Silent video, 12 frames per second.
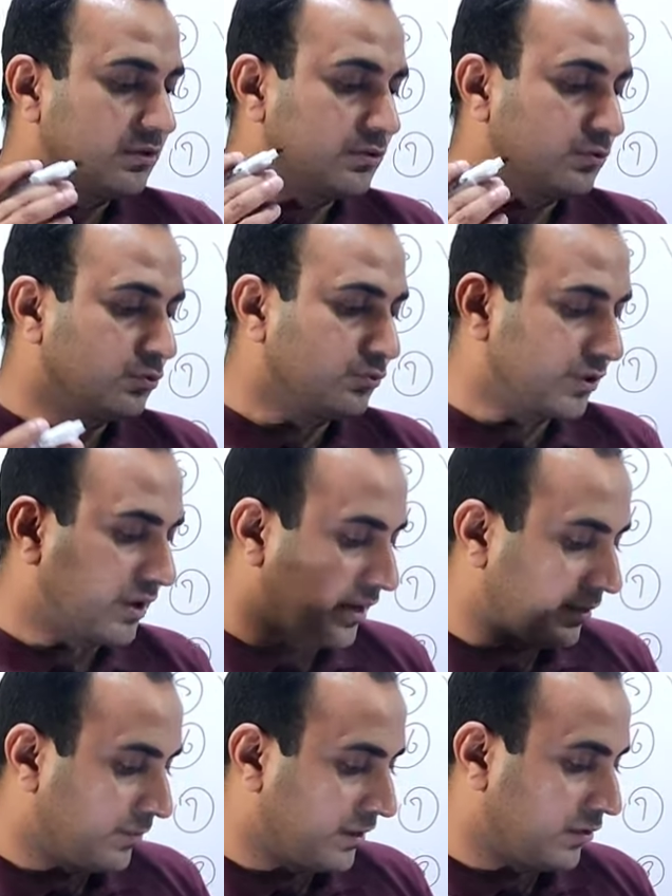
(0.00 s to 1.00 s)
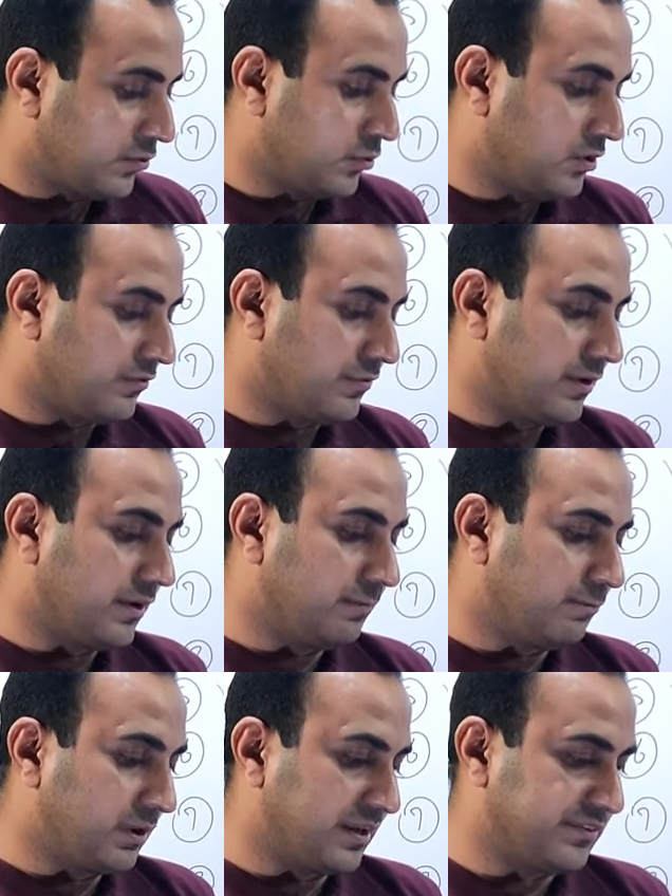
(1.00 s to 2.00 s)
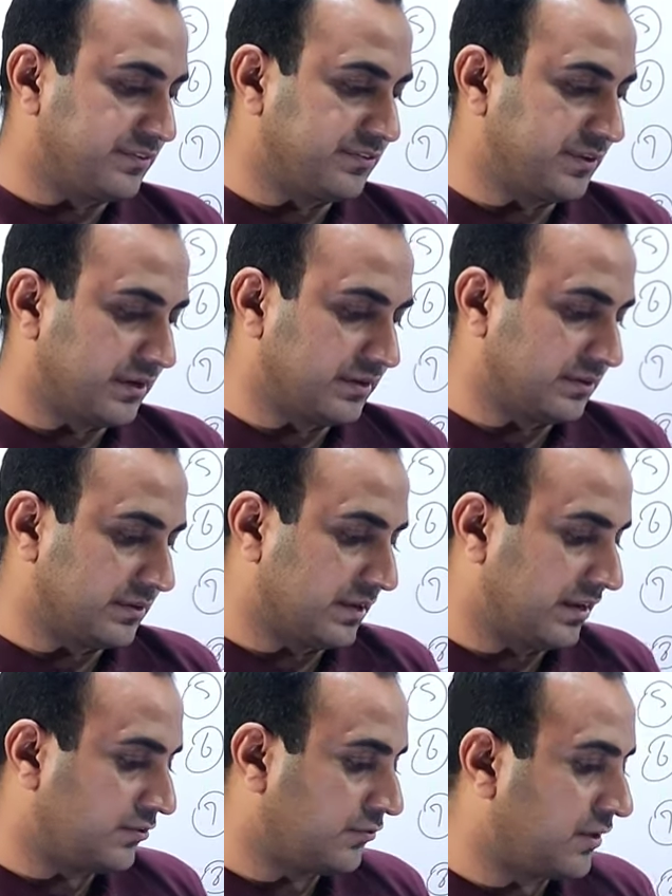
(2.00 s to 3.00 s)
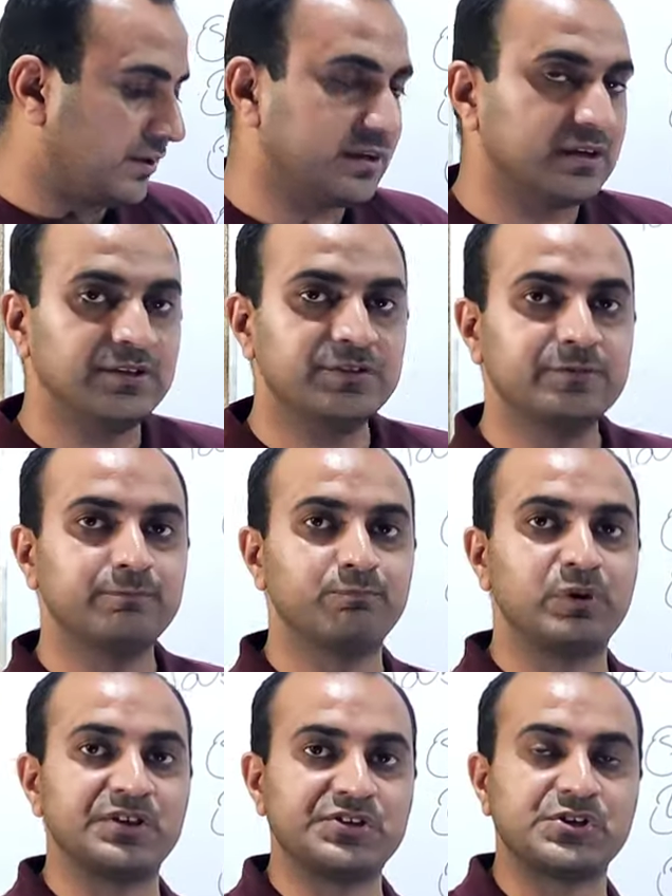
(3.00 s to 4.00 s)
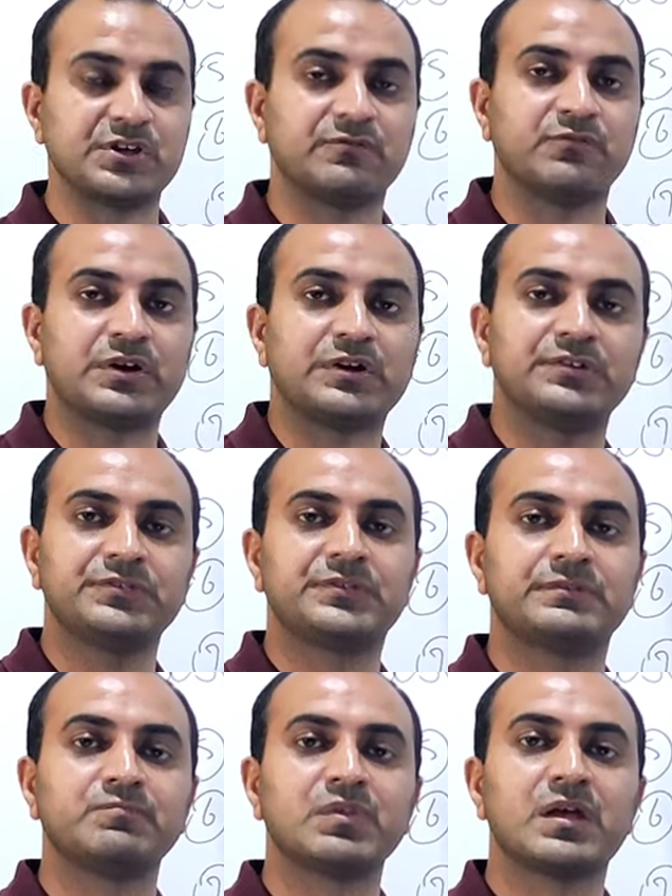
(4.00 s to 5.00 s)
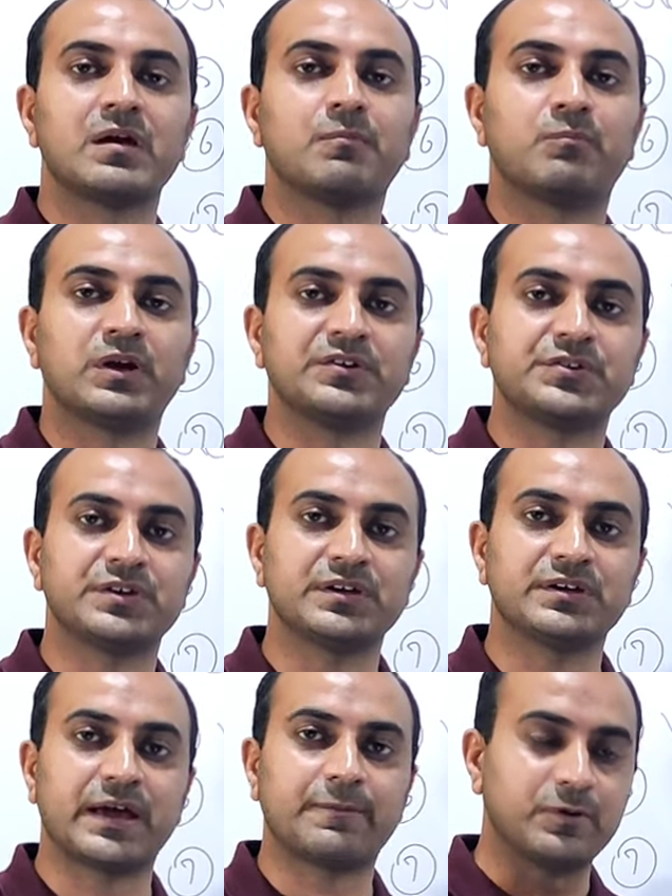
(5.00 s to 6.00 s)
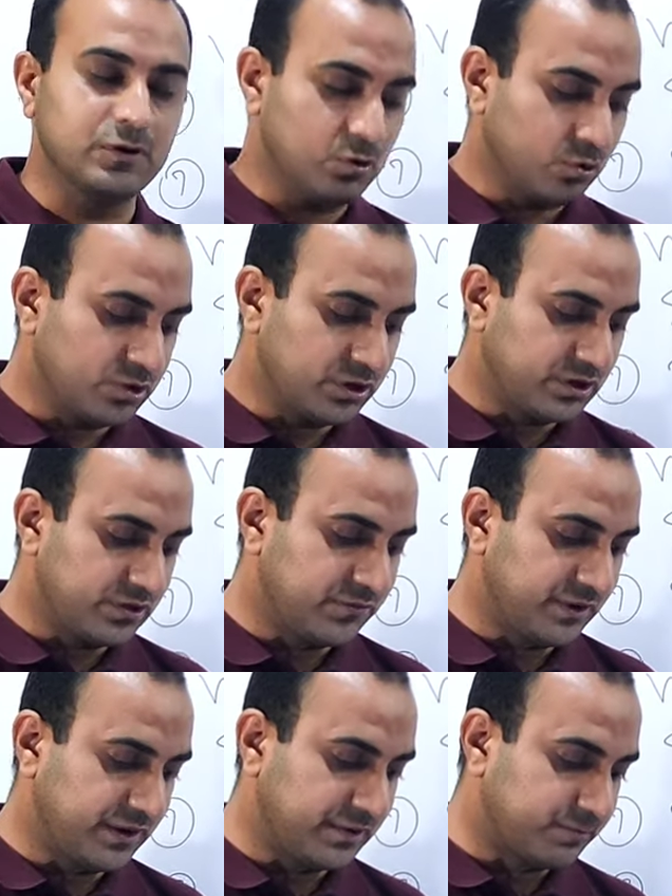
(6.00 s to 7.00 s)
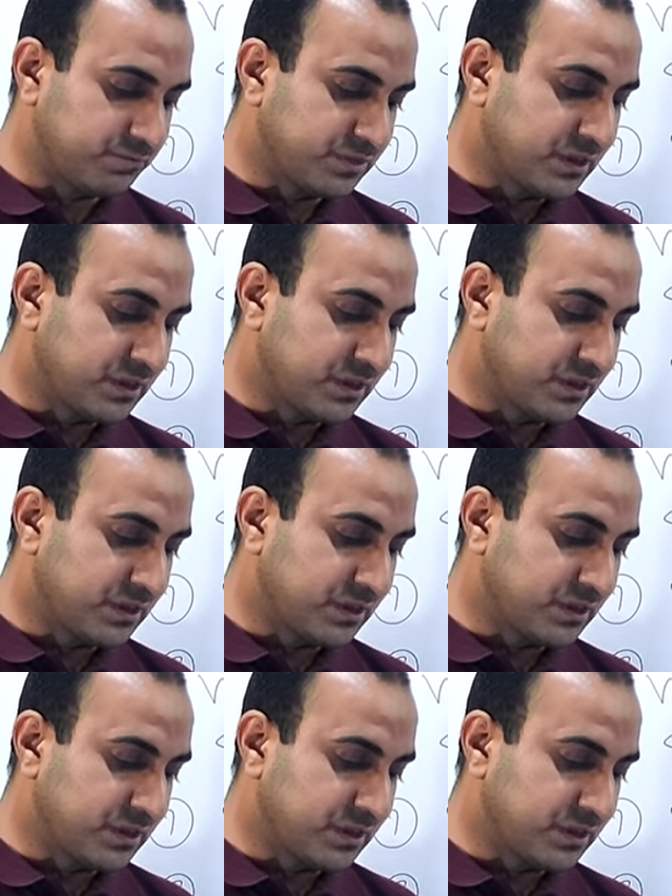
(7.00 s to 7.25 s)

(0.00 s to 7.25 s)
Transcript: use higher molecular weight plasticizer. Next one is blushing. What is blushing tablet coating defect?